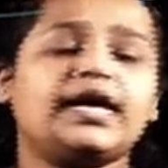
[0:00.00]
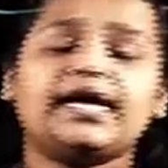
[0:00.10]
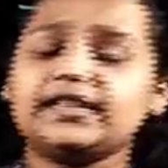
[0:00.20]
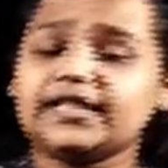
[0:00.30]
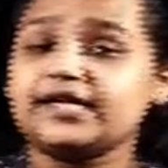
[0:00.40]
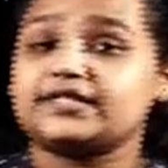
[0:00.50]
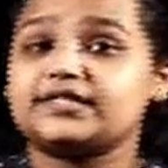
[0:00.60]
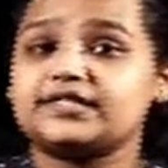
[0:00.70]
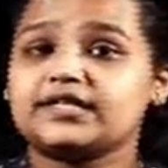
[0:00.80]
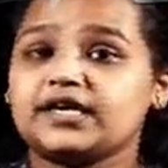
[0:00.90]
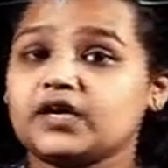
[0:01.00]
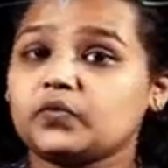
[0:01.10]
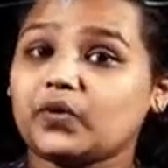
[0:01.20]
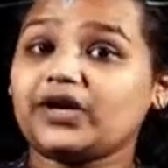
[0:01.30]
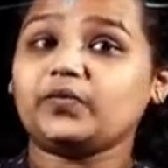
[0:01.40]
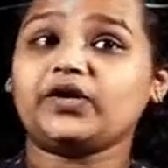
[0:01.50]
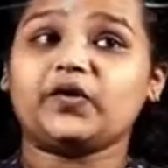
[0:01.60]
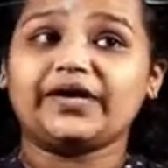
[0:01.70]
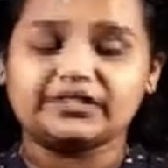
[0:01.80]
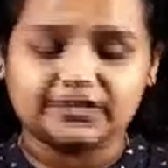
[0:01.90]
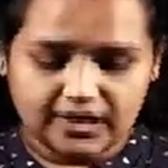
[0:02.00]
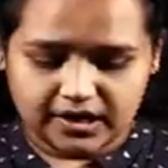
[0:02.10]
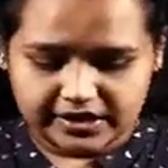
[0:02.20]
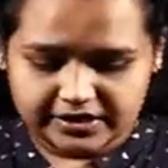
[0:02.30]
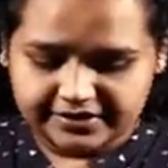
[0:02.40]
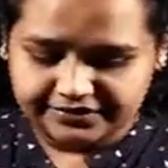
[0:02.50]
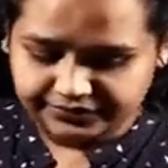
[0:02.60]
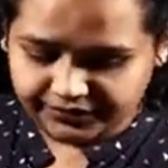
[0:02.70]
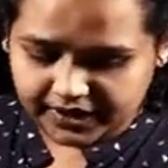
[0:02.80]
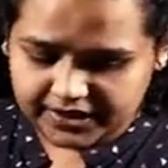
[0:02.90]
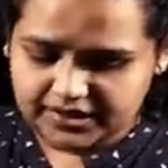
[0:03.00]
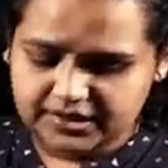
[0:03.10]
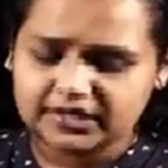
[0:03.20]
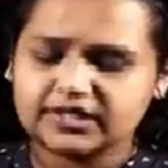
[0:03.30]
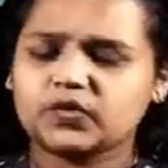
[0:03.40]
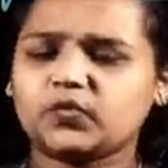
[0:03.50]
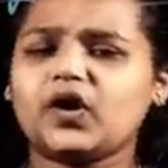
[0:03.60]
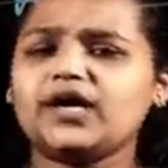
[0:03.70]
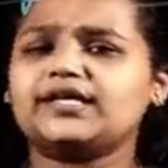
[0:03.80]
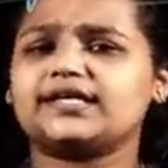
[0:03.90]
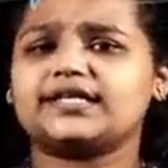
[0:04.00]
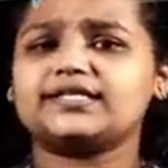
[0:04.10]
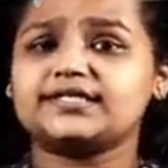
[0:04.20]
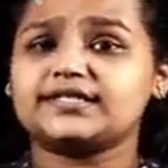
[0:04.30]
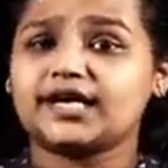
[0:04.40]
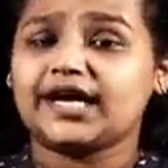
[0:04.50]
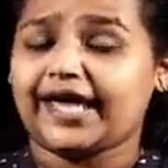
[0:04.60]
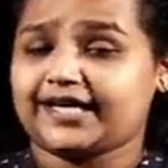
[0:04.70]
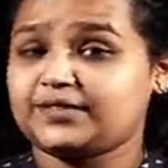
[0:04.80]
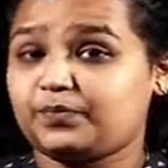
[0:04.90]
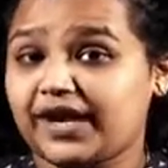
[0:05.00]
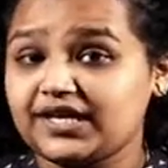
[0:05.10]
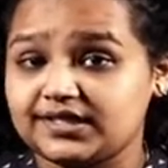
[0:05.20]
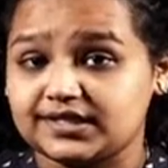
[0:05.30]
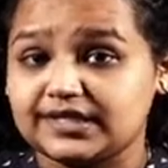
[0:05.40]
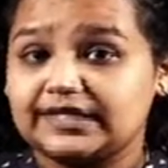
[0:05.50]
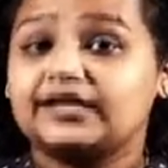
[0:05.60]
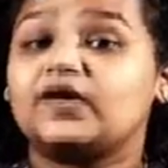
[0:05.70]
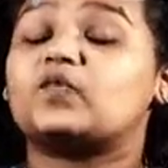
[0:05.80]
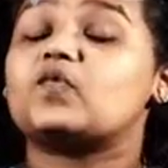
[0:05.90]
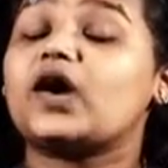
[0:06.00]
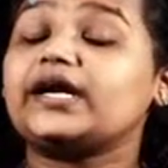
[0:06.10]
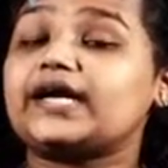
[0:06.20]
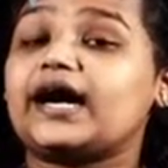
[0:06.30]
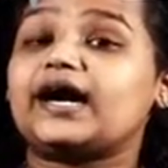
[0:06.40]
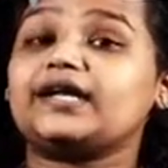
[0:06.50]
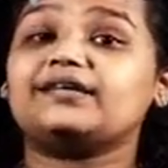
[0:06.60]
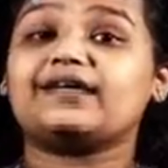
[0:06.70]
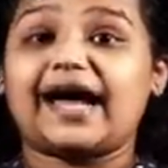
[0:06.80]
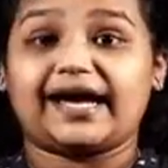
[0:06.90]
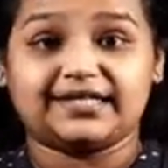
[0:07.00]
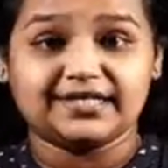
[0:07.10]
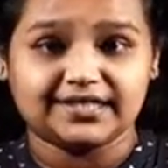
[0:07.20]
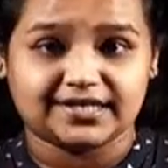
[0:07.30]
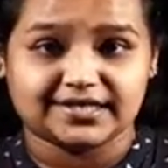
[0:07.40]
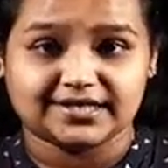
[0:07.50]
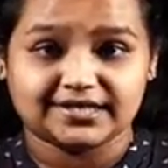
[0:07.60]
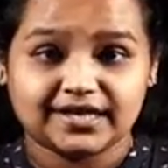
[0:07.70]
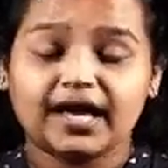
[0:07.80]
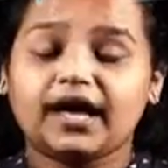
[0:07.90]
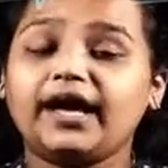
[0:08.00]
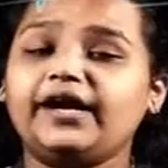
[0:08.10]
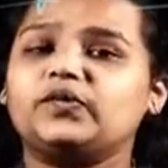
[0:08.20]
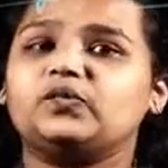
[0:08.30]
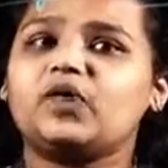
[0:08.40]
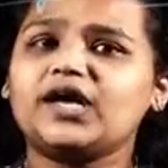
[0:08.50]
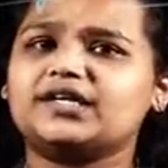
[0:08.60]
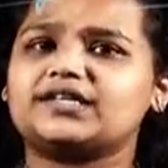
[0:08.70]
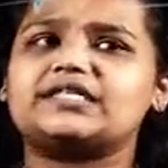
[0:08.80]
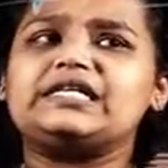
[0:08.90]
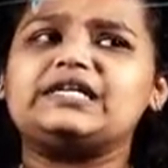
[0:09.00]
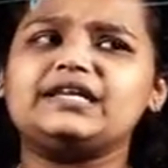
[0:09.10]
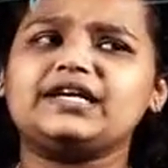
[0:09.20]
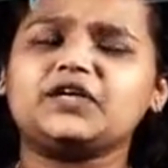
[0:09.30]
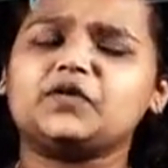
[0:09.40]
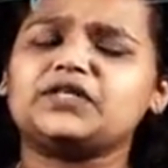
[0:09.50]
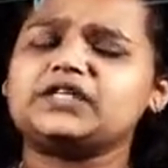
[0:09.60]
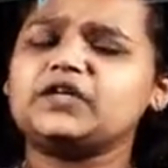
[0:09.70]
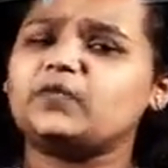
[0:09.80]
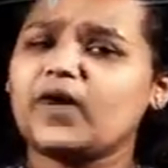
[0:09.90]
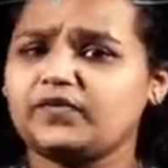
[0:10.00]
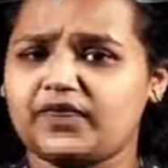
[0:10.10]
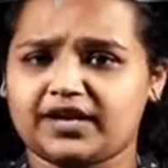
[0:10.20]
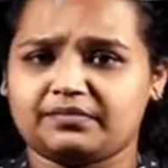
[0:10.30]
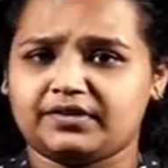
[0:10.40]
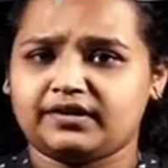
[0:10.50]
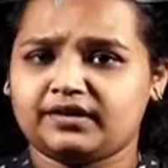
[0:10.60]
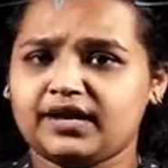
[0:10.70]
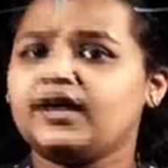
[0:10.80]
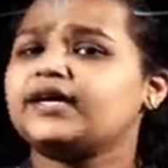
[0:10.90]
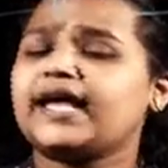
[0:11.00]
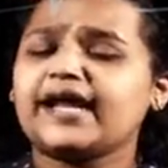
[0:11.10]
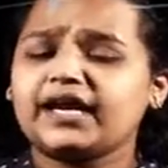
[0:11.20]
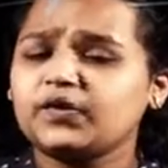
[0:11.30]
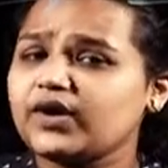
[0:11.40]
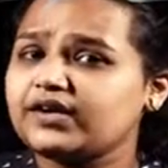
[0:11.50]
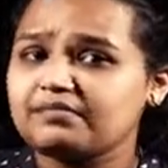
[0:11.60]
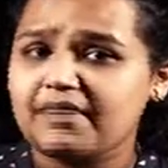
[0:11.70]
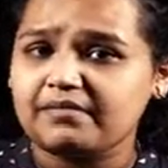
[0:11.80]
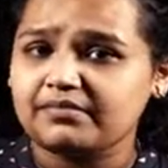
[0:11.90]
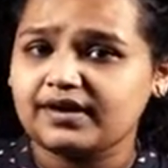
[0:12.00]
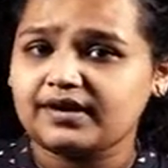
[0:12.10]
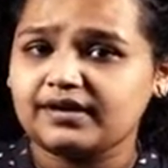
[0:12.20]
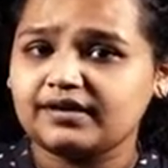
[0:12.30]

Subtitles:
In this, what are we going to learn? First, what is expression? What are identities? And what is linear equation in one variable? Can anyone remember?